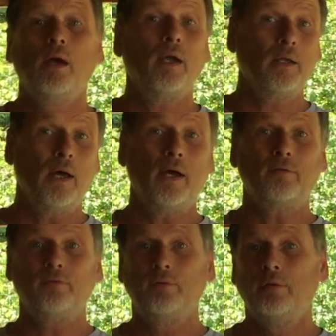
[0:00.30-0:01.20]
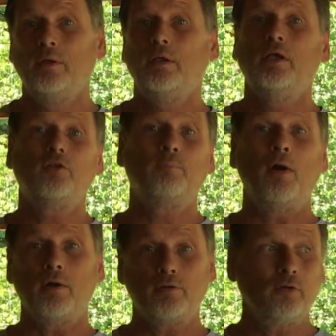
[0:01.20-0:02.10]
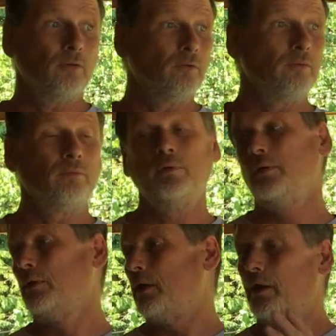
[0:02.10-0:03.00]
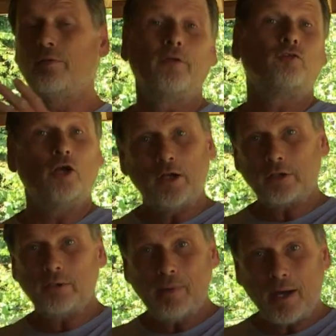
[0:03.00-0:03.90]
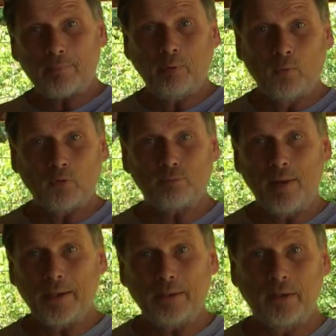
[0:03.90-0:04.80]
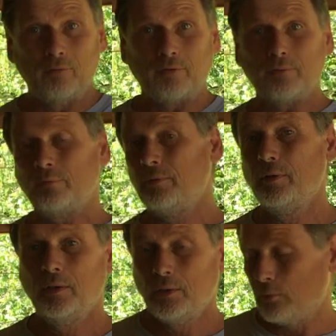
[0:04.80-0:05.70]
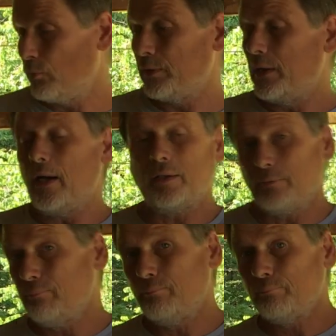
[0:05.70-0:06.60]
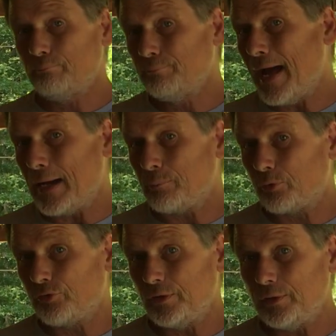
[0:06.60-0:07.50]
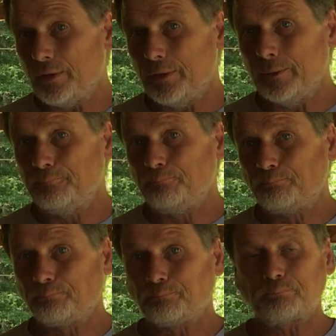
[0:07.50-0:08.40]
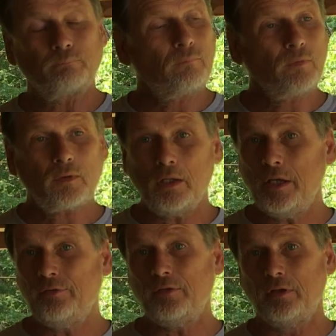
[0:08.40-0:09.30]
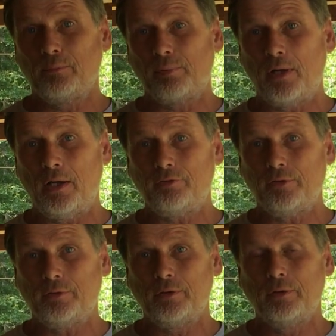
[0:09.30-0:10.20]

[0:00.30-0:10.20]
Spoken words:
Hey guys, it's part 2 of the junky back porch makeover. We got it 90% done. Easy little project.